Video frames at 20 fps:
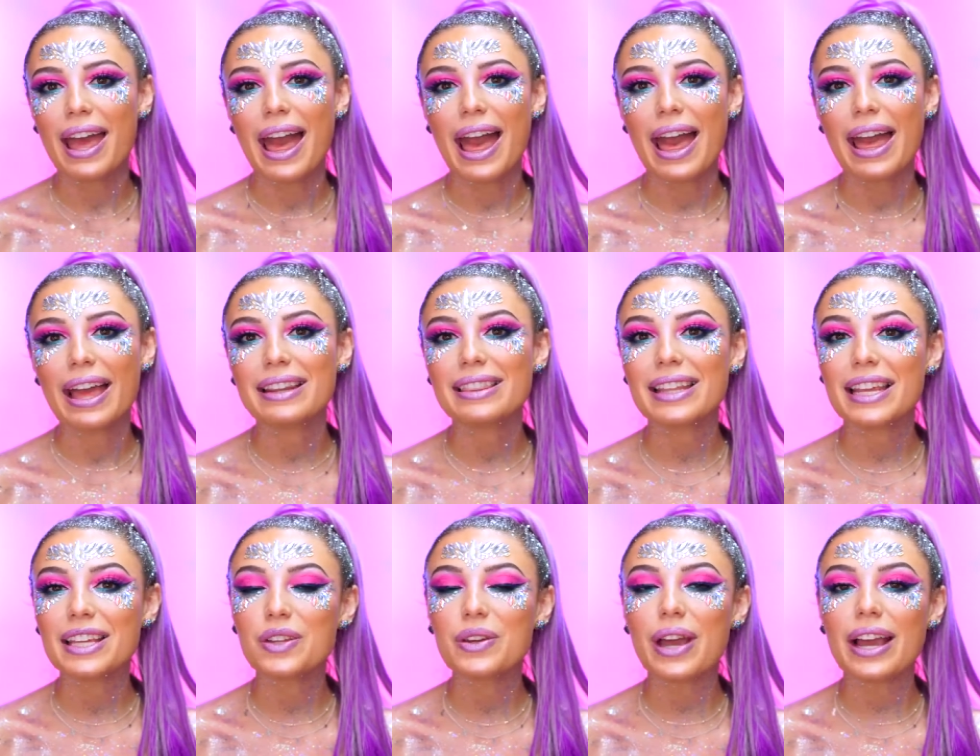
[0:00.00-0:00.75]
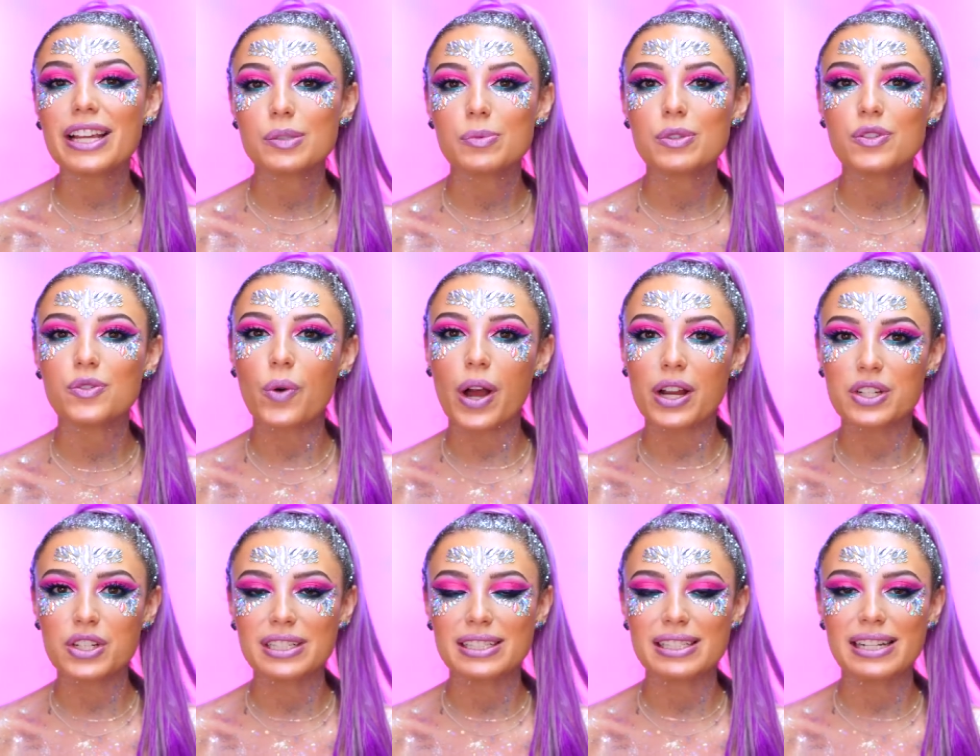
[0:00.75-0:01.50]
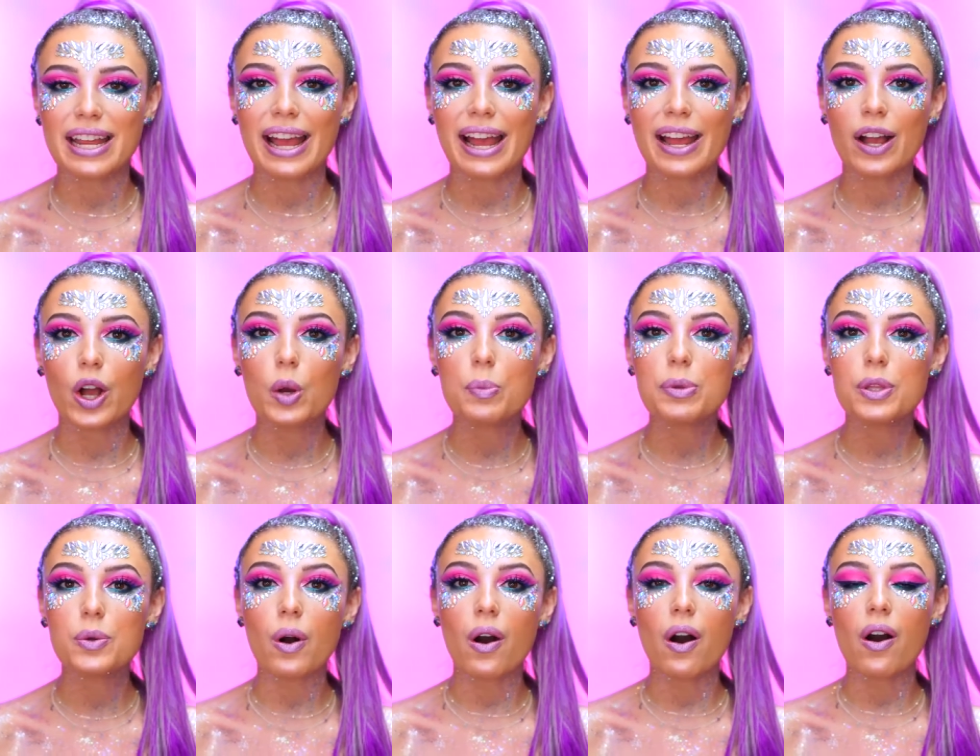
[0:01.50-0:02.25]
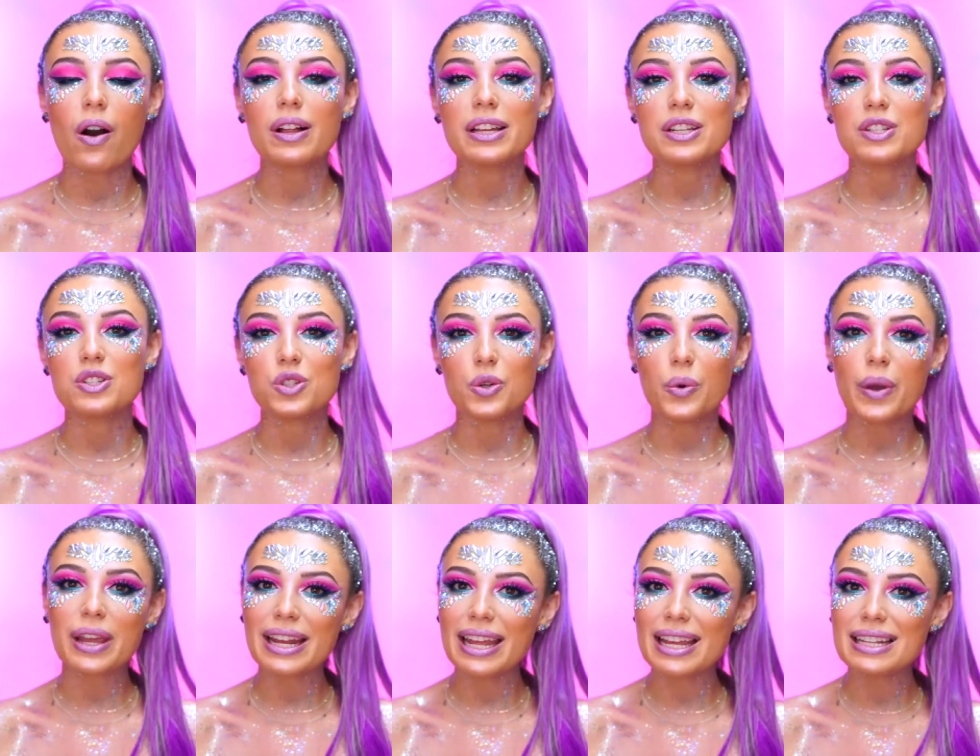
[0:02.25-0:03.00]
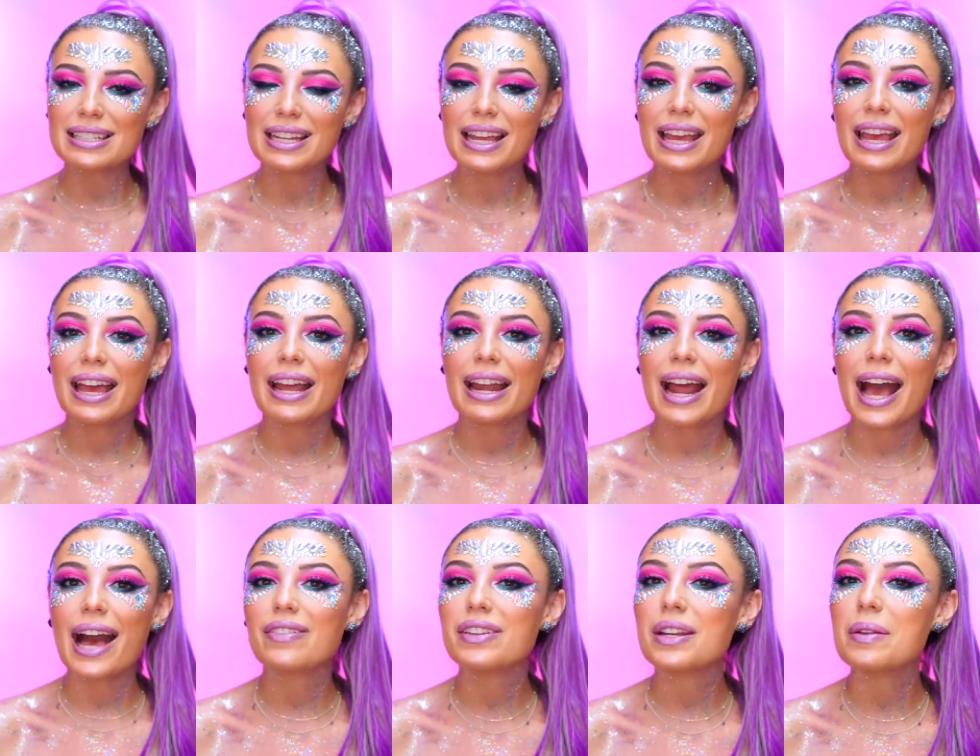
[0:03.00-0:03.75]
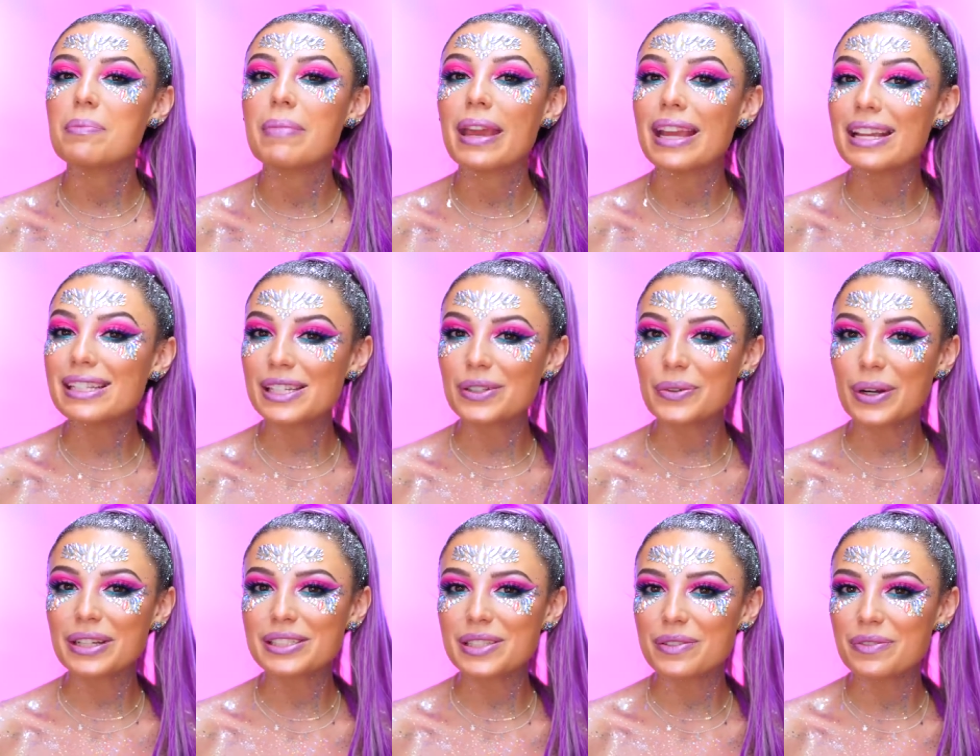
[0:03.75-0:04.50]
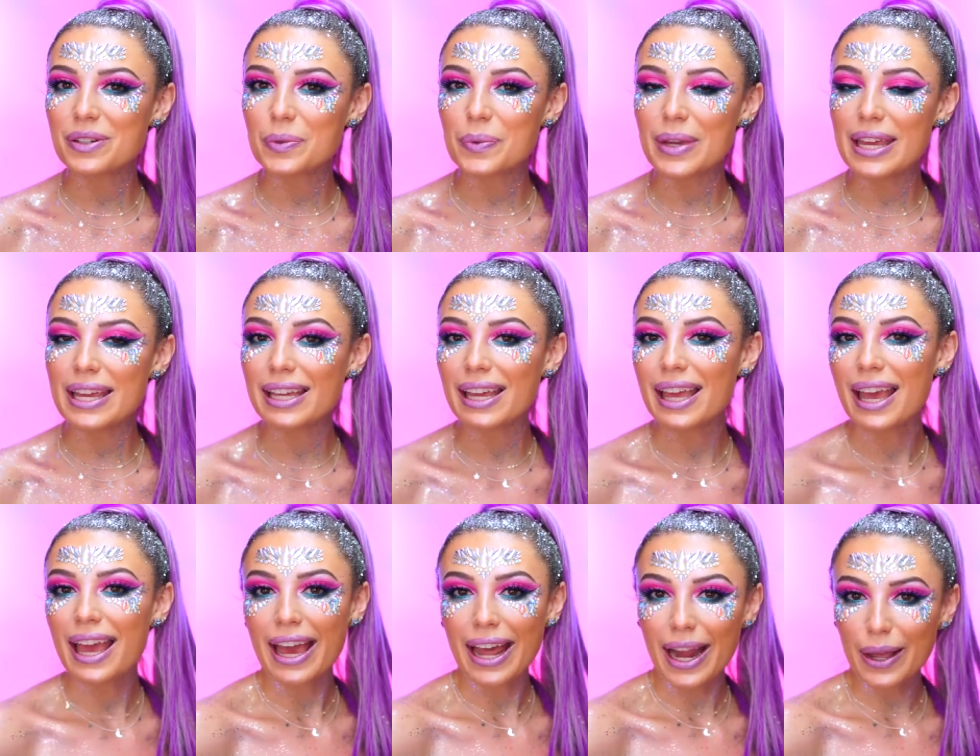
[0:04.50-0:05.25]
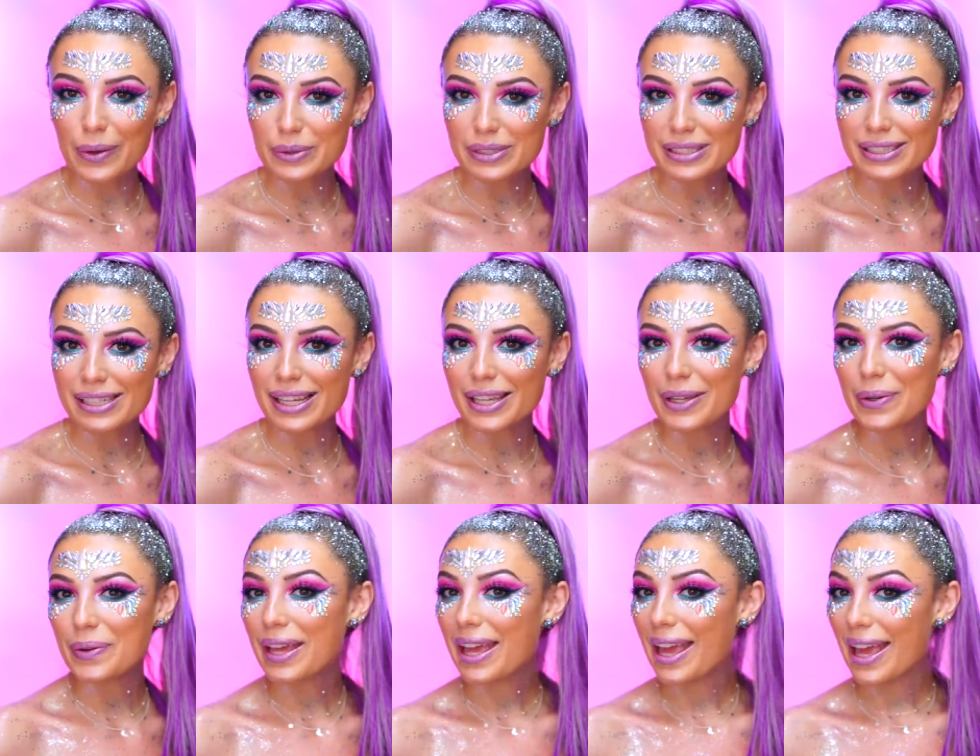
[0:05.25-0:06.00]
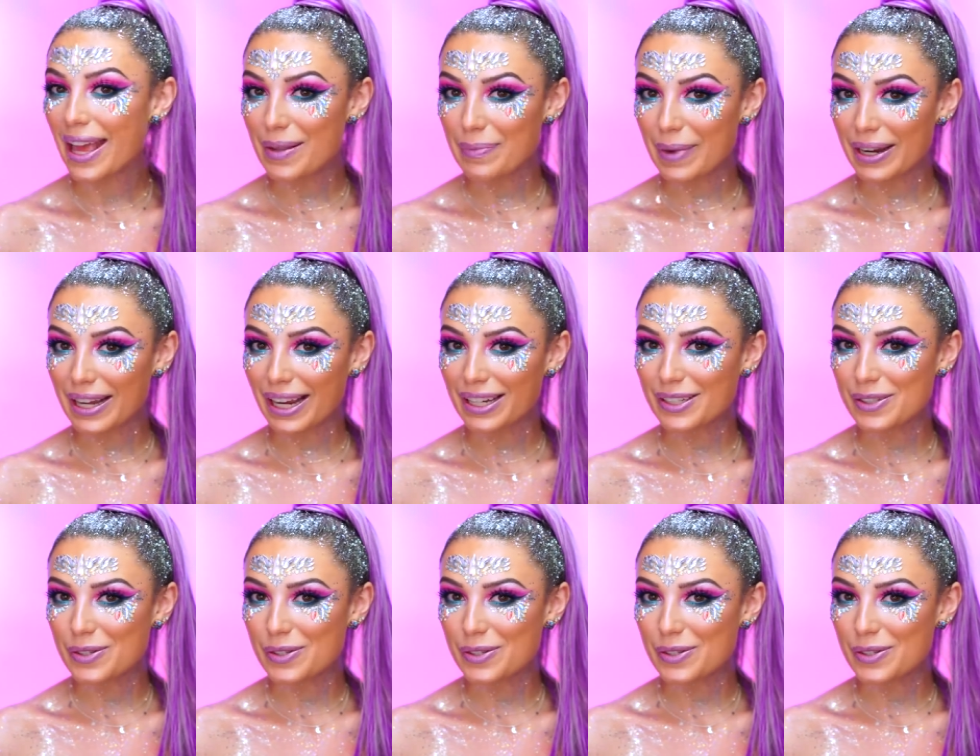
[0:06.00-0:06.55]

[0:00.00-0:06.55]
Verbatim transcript: and thank you guys so much for watching today. I hope you all enjoyed it and have an amazing rest of your week and I will see you in my next